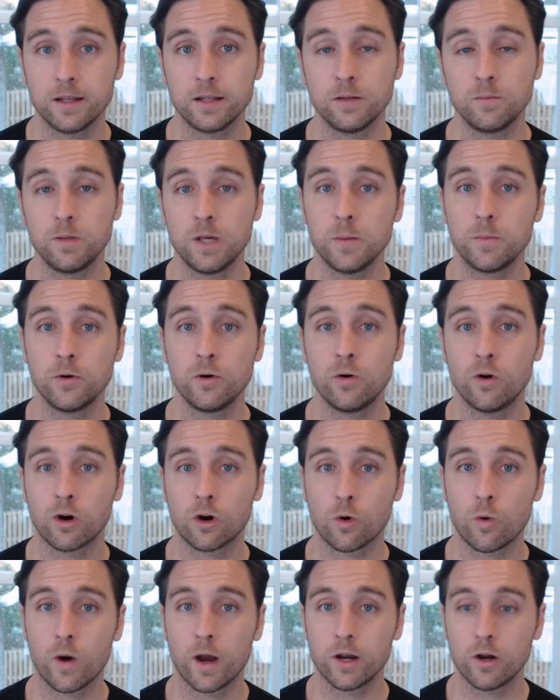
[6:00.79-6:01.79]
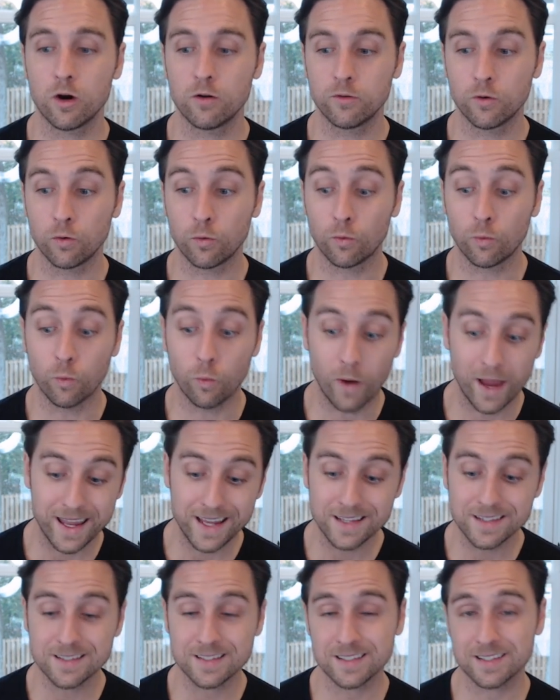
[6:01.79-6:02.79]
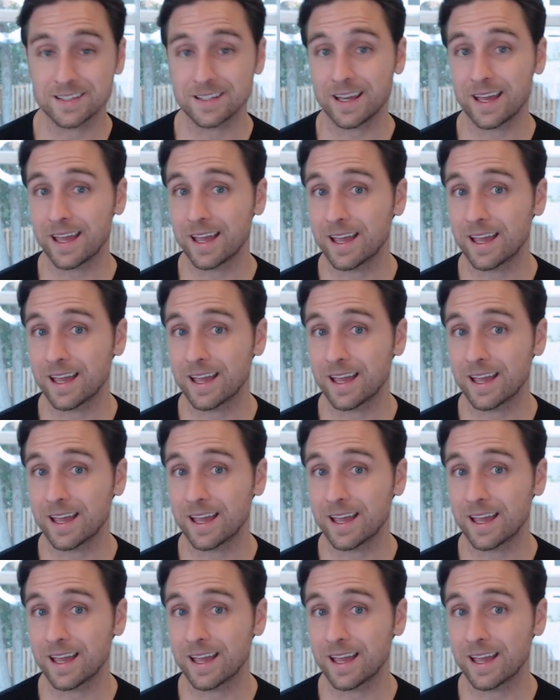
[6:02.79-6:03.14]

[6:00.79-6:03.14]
in people who are quite overweight,